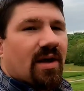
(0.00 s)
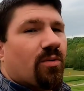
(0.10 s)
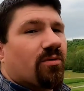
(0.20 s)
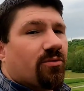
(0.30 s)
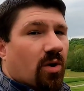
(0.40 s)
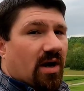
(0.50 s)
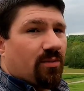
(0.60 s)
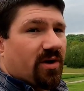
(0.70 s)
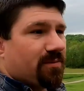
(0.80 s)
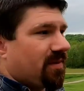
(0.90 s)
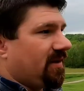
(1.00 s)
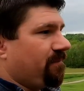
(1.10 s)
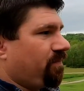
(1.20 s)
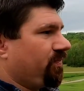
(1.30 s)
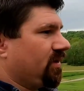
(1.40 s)
They were great with me.
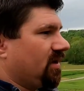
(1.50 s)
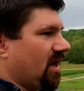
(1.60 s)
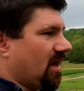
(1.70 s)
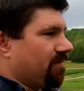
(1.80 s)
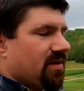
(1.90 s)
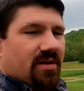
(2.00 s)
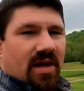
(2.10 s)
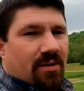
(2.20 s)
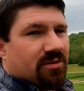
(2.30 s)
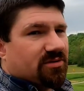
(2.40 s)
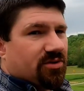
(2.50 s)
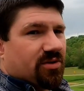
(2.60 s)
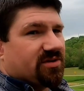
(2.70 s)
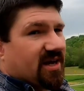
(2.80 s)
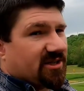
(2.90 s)
You
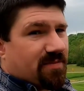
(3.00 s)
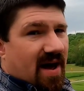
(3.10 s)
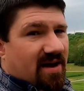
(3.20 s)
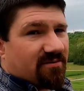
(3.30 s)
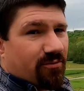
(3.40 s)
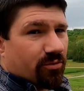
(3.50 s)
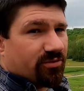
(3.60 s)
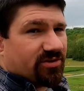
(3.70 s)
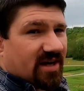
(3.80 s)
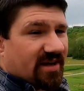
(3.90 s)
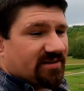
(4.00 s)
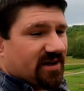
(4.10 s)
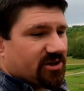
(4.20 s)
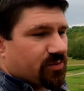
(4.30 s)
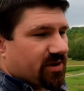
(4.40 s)
could text back and forth to stay in
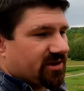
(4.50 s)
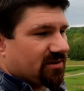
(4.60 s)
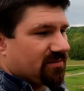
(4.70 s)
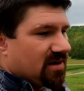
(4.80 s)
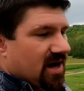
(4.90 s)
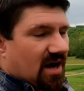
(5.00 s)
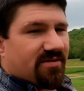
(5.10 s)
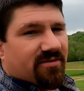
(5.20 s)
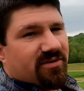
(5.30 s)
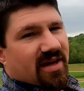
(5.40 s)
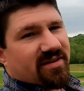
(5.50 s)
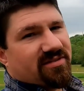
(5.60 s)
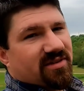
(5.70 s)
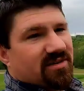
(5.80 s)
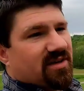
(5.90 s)
touch with them. I've even
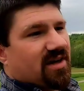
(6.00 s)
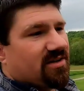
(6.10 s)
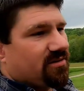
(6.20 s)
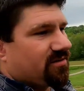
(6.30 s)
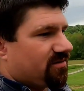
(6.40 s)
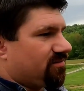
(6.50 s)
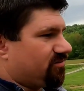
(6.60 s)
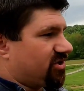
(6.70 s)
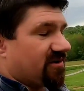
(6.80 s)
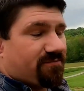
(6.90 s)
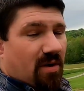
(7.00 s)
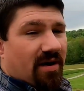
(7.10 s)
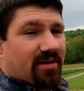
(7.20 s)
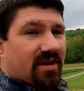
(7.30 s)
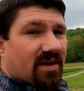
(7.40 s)
texted Jeff
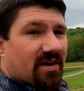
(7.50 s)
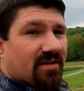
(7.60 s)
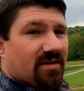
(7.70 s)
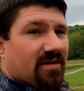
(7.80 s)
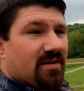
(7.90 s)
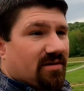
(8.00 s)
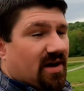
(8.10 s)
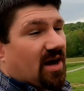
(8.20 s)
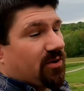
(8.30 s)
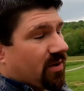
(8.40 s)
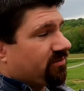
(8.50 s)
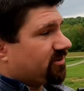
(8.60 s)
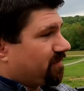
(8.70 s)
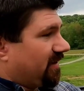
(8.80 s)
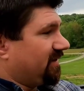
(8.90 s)
Brownie, the guy who
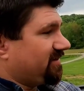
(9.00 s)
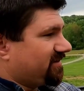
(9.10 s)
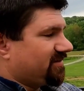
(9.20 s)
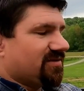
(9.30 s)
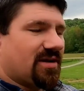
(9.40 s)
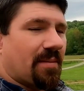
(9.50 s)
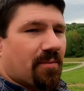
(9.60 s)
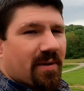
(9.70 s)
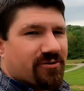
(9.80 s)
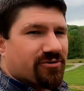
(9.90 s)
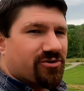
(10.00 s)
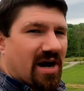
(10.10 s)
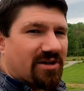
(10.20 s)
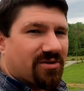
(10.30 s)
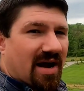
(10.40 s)
owns the place, a couple pictures of the
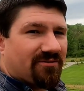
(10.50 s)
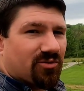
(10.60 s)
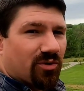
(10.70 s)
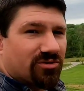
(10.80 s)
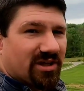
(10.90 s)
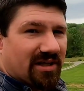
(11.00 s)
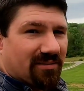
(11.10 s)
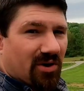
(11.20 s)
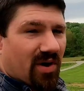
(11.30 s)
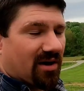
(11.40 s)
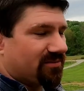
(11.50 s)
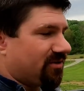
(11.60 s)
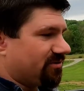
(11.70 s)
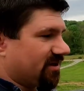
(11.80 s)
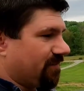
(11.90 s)
tractor afterwards, letting him know how I'm
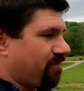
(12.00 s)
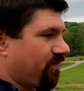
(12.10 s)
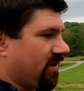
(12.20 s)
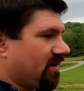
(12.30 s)
using it.